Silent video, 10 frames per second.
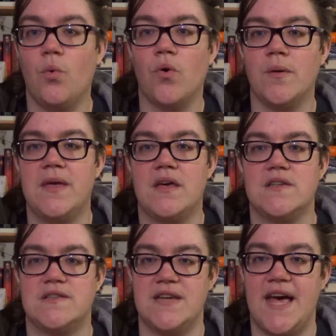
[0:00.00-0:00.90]
or
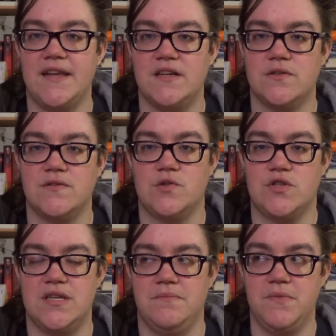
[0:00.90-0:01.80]
because an anecdote that
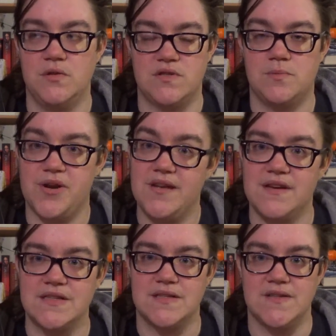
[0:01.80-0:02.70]
she used
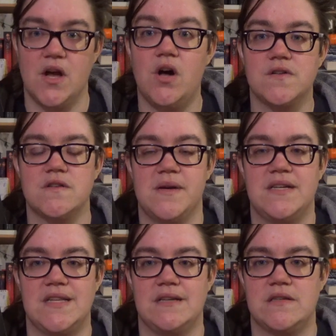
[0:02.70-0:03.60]
previously also made
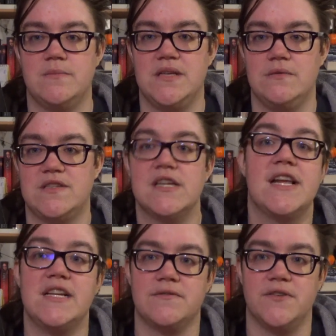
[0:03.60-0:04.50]
sense to be used in
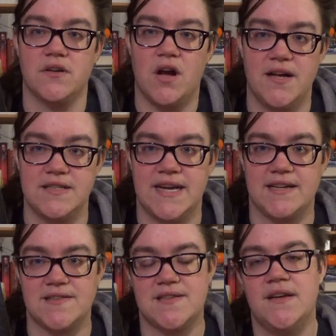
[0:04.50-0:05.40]
a different
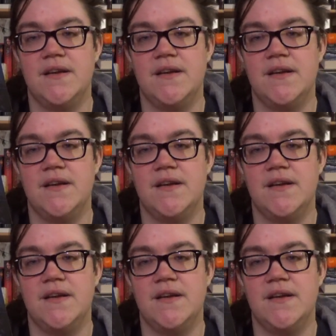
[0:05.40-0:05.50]
context.